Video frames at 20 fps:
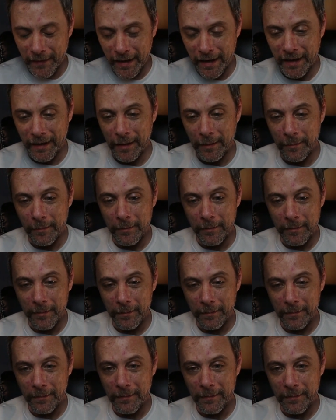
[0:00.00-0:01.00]
I am
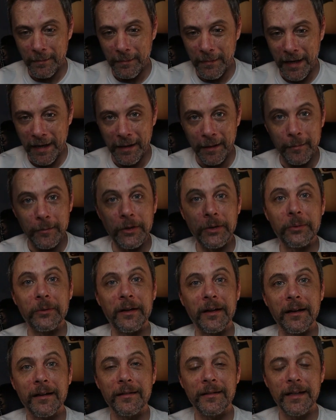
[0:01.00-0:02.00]

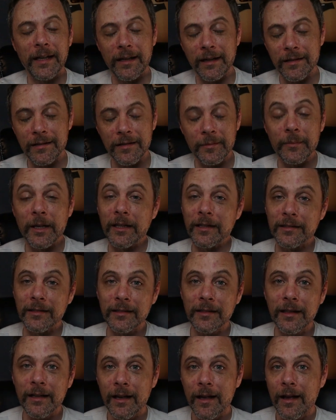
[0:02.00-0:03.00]
doing, and it's
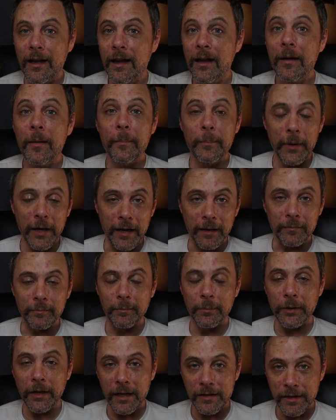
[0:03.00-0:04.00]
amazing.
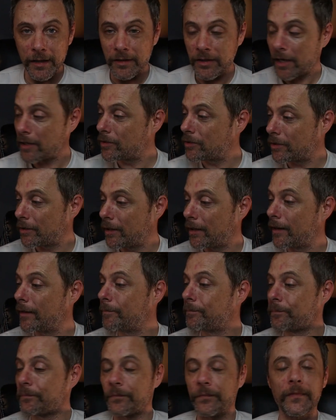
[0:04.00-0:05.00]
But Project
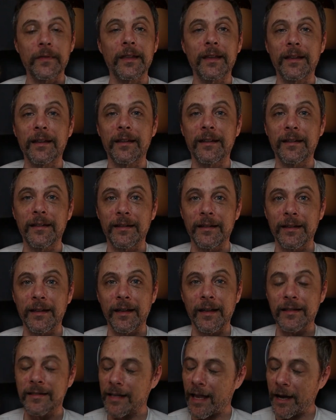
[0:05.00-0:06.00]
Gentry,
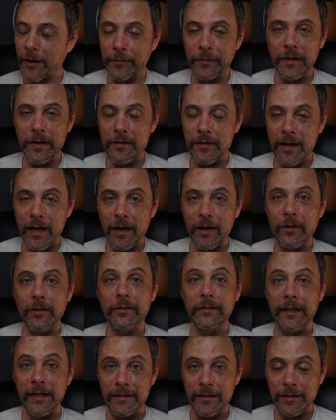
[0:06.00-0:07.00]
it's out there
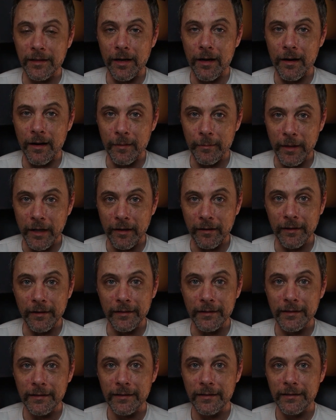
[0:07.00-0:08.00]
now. Let's talk about
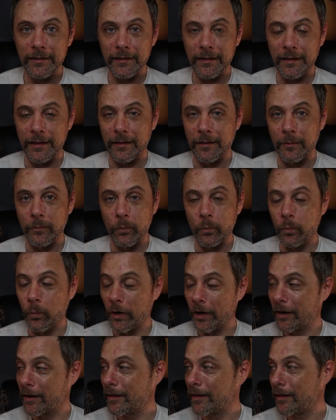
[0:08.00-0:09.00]
it.
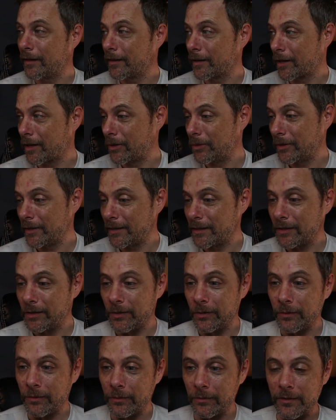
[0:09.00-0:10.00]
We're gonna go
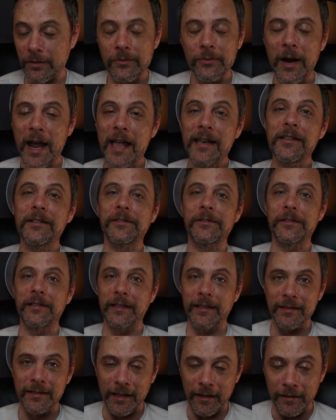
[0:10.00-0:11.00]
into granular
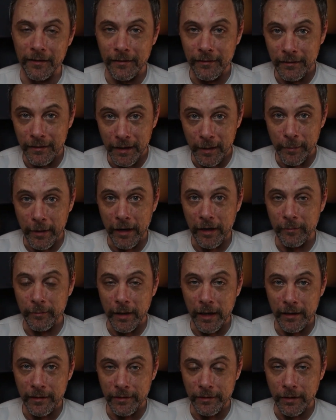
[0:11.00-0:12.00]
detail about
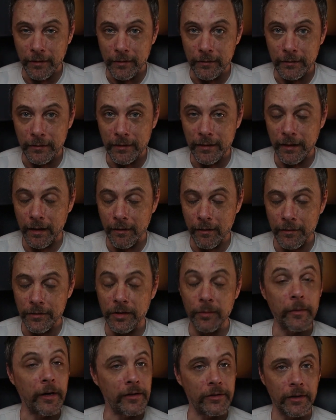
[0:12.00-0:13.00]
my struggles and
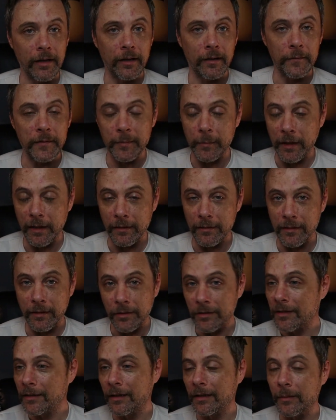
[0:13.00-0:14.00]
also my triumphs, because
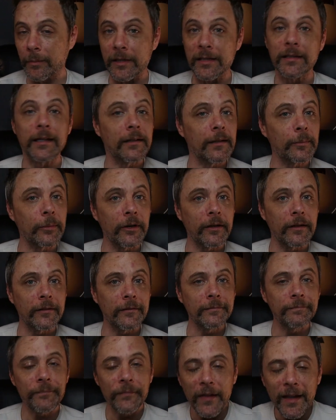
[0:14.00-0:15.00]
those need to be celebrated.